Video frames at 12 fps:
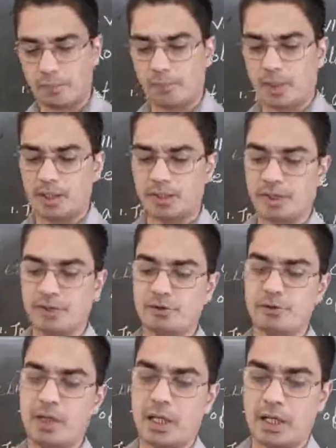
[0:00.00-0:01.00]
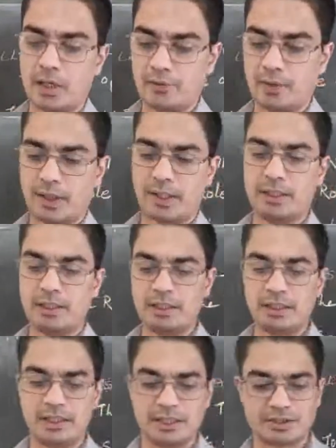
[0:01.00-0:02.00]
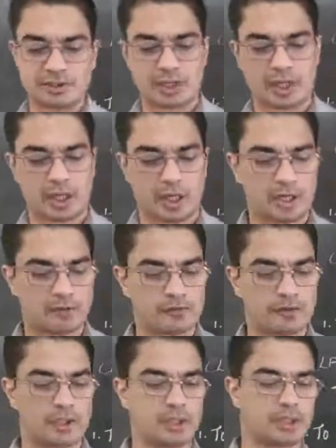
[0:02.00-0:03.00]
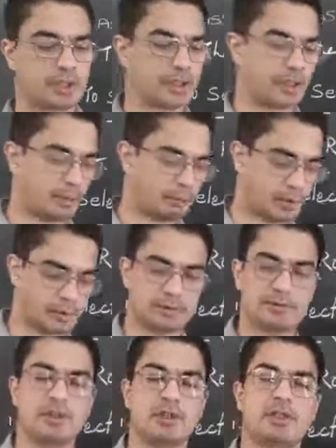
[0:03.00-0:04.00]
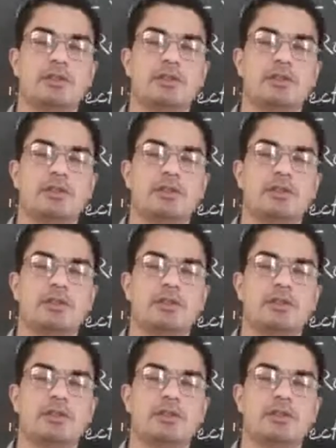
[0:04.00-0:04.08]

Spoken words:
a party should have at least half the number.